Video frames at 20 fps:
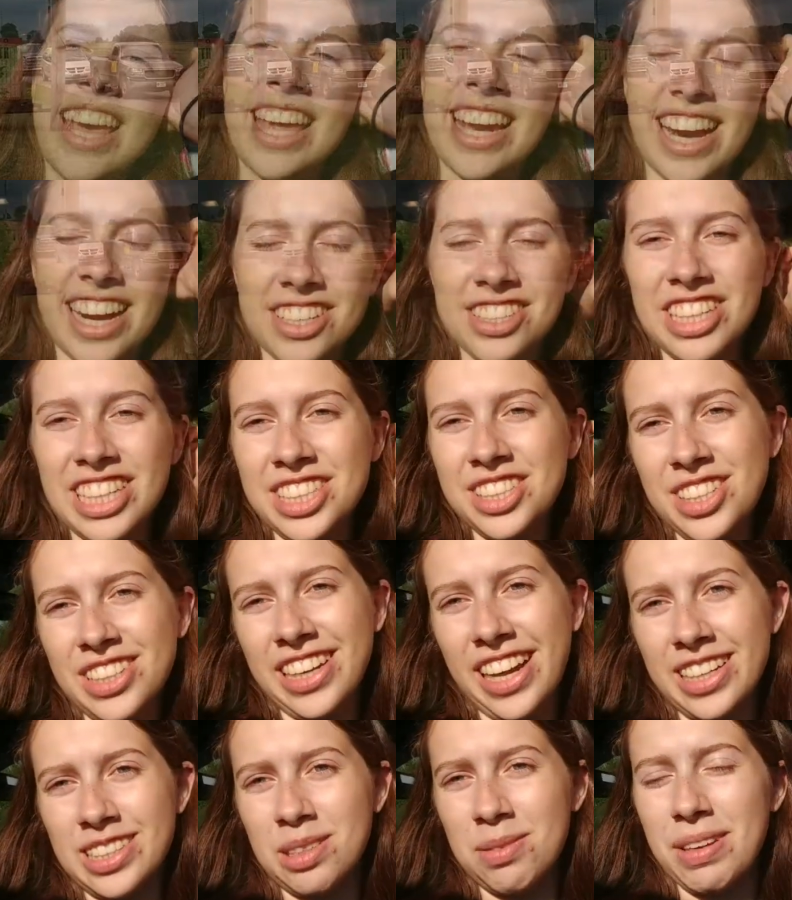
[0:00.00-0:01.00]
It actually
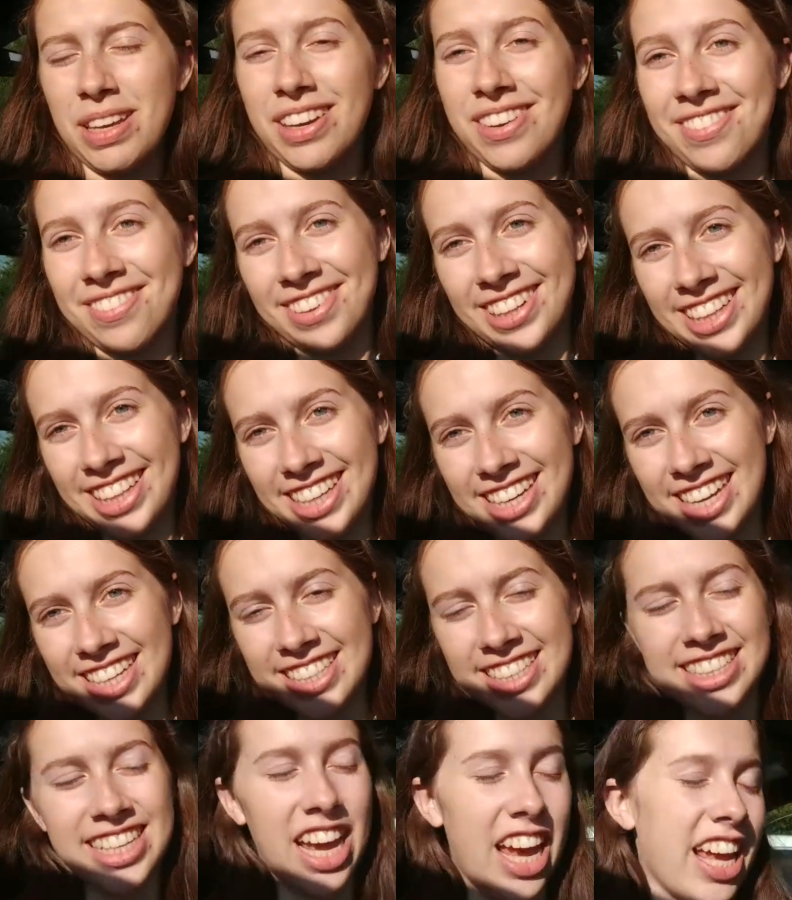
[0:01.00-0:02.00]
turned out to be a really
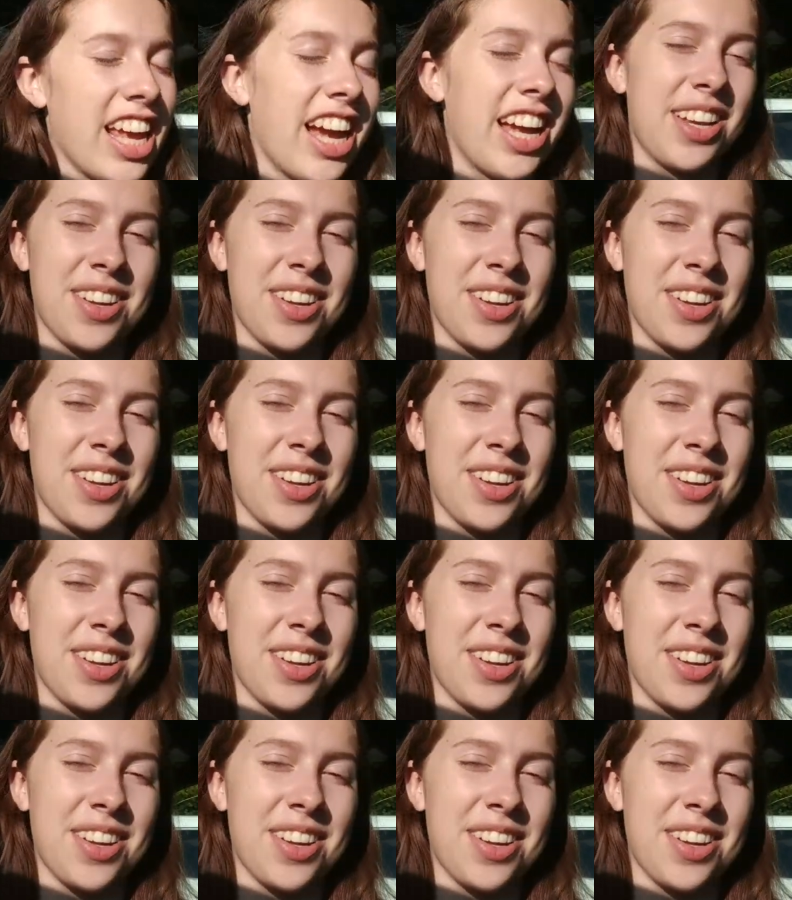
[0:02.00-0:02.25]
nice day.